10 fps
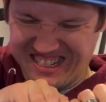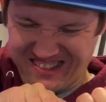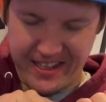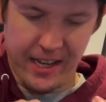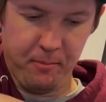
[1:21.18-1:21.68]

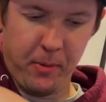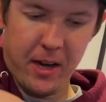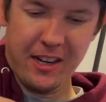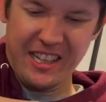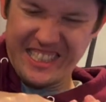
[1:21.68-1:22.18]
I can
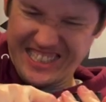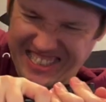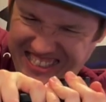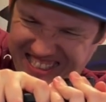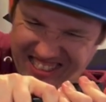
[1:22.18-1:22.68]
barely
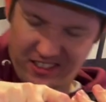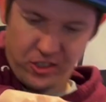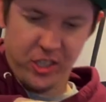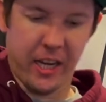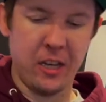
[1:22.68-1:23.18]

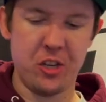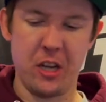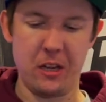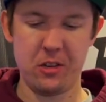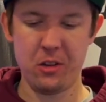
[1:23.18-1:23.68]
change
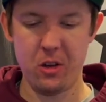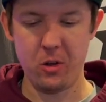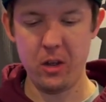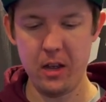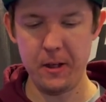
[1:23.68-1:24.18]
it.
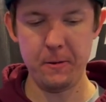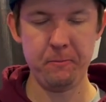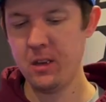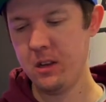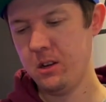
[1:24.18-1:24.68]
So,
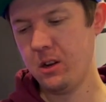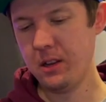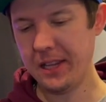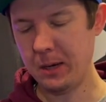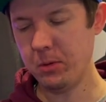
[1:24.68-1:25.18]
you know, a
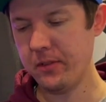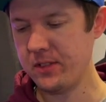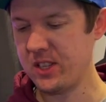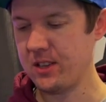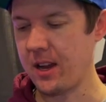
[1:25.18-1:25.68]
little bit of a
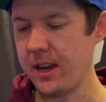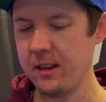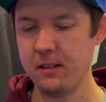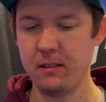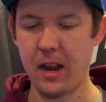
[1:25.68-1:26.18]

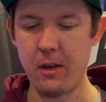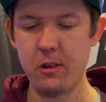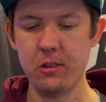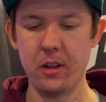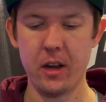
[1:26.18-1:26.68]
design
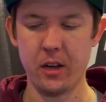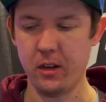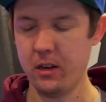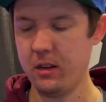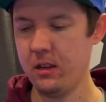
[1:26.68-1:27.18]
error
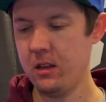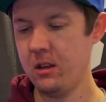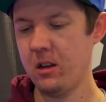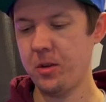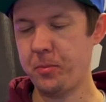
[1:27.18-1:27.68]
there
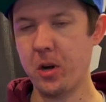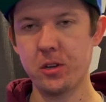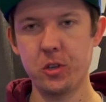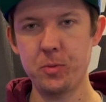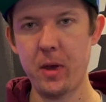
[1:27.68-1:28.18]
on
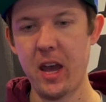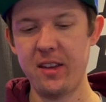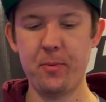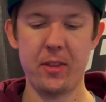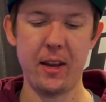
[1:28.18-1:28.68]
Part Tool's
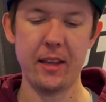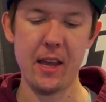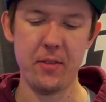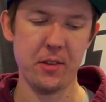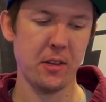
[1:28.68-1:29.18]
behalf, but then
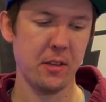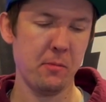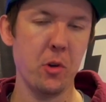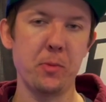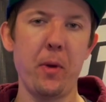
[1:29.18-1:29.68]
again, this is the
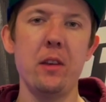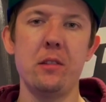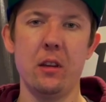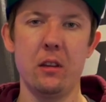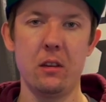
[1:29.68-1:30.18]
most
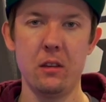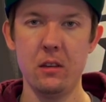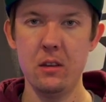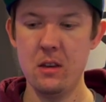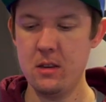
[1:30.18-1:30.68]
basic
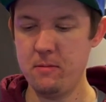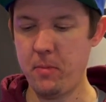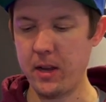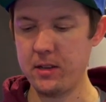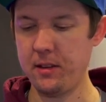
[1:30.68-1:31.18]

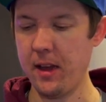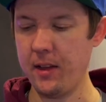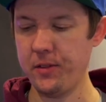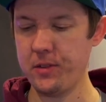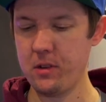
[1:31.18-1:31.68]
bike
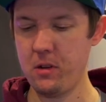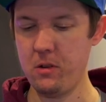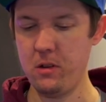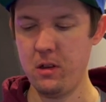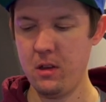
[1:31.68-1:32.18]
stand,
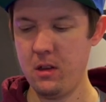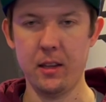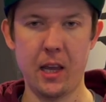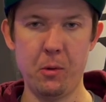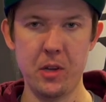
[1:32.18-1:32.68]
so you
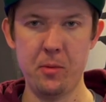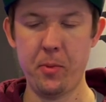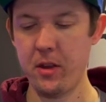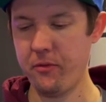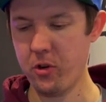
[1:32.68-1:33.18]
can get what you
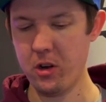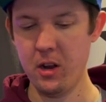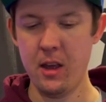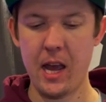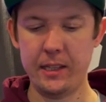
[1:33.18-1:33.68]
pay for.
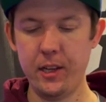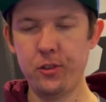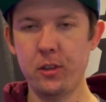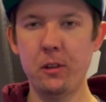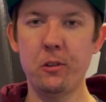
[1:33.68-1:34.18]
At
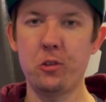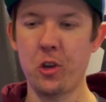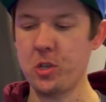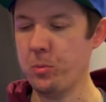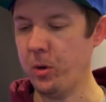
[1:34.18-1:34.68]
least it is
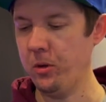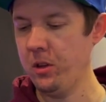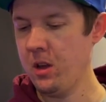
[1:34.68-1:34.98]
adjustable.